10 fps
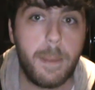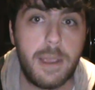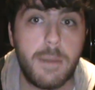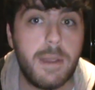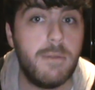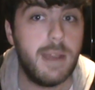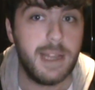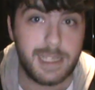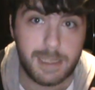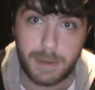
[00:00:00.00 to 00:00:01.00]
but you'll be
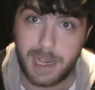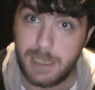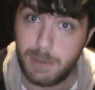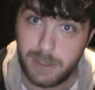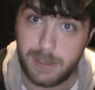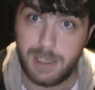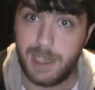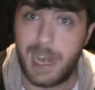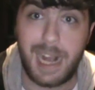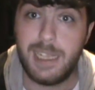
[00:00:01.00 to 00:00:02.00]
really surprised when you see
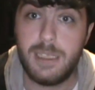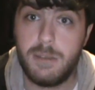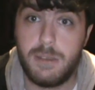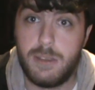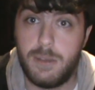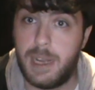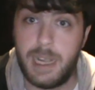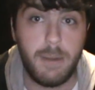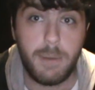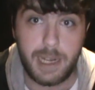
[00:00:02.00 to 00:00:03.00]
it, as to
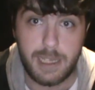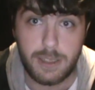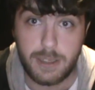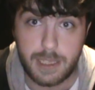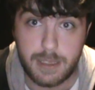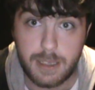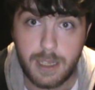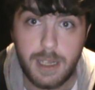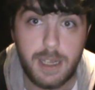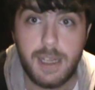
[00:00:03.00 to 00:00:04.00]
I when I saw it.
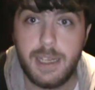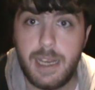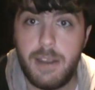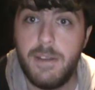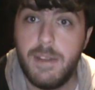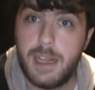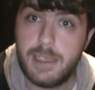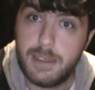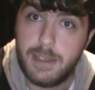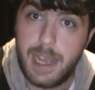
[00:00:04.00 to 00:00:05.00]
Now,
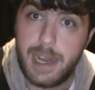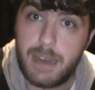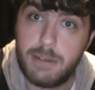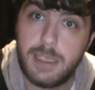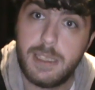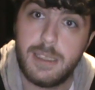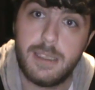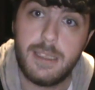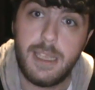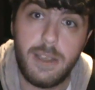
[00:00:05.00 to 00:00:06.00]
until then, I will
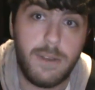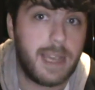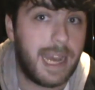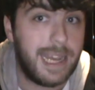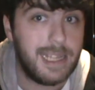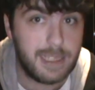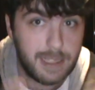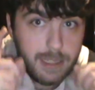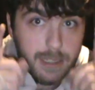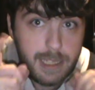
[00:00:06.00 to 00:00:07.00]
see you guys
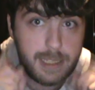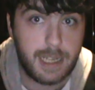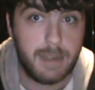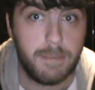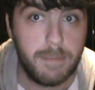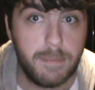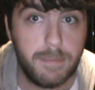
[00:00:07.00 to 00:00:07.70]
next time.